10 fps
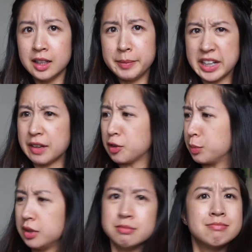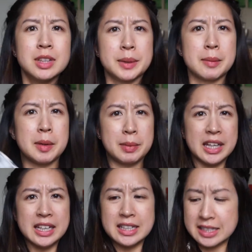let me get comfortable. Let me get my
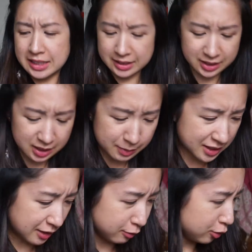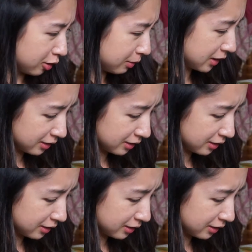blanket, keep myself warm.